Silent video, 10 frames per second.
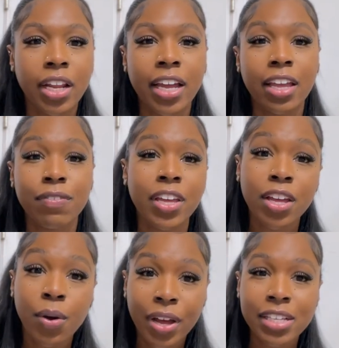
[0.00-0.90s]
Like if
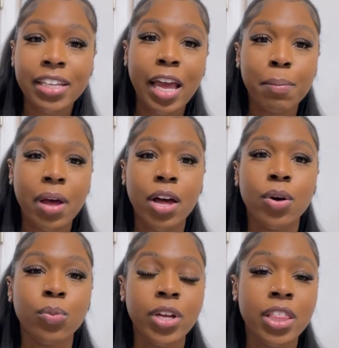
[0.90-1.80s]
EOS came
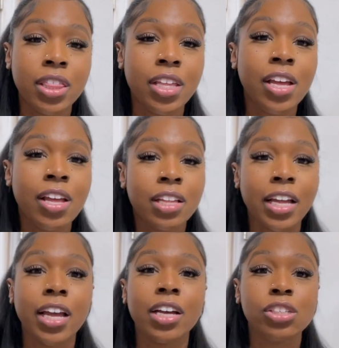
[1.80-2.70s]
out with
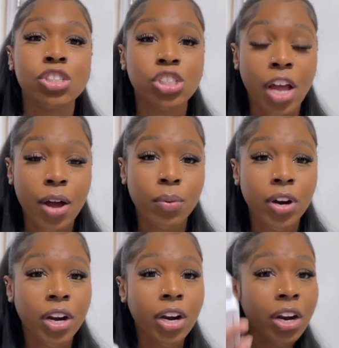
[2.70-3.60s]
like a
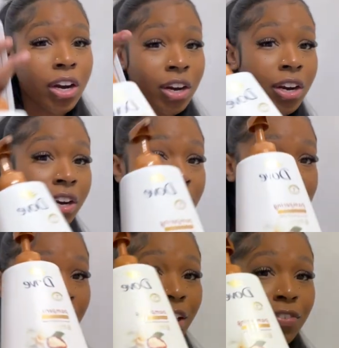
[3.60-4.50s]
shower
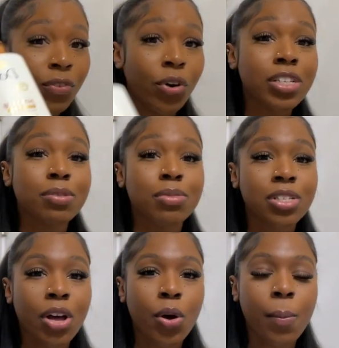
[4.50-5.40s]
stuff or some
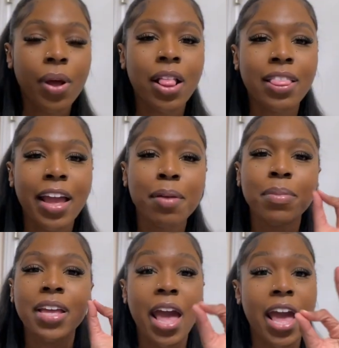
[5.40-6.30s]
soap, they
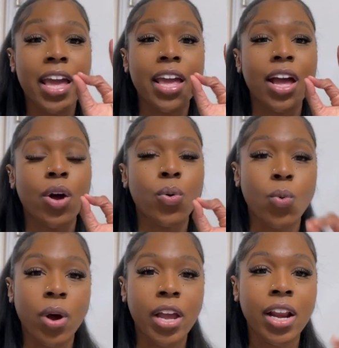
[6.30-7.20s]
be
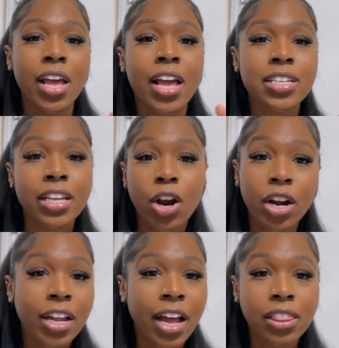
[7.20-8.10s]
A1. Because they
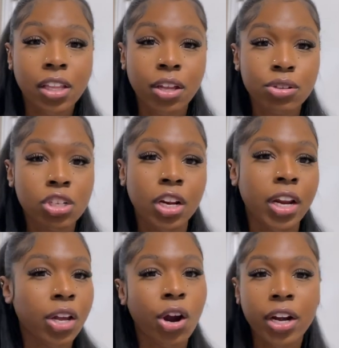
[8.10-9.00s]
already got the lotion and
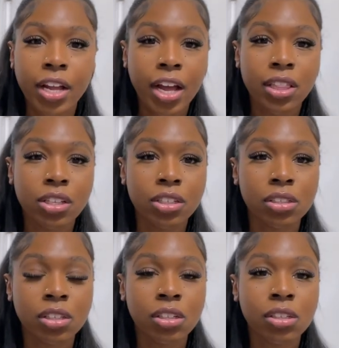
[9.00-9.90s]
they already got
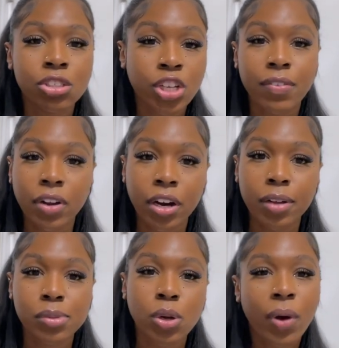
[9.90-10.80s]
the shaving
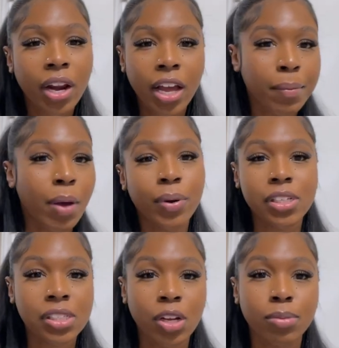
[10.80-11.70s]
cream. So why not come out with a
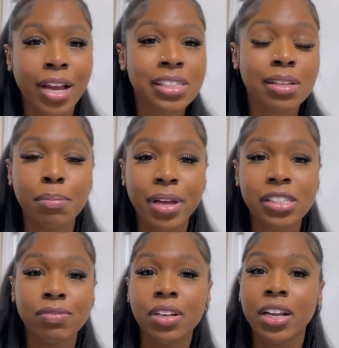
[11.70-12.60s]
soap? That's the
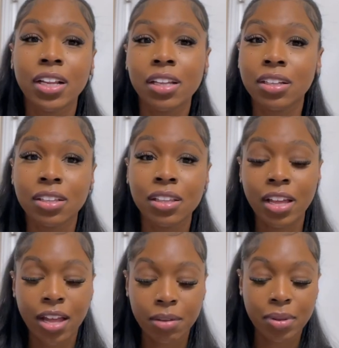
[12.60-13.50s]
best vanilla
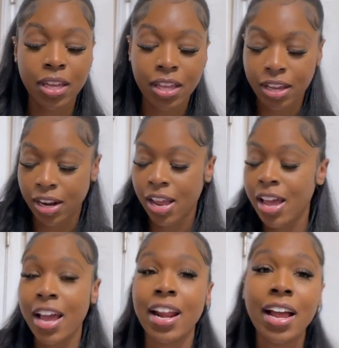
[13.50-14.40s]
that be hitting.
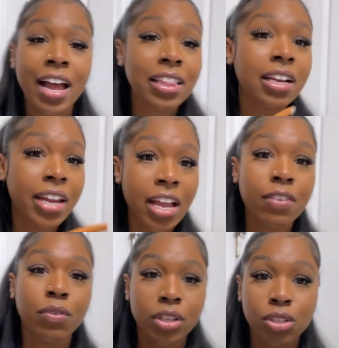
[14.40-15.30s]
And I got the
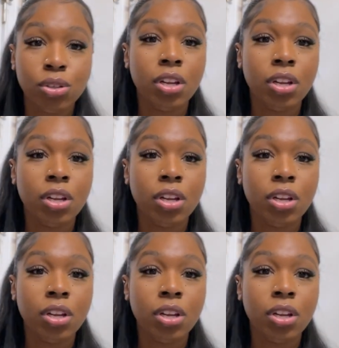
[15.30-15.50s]
native one too.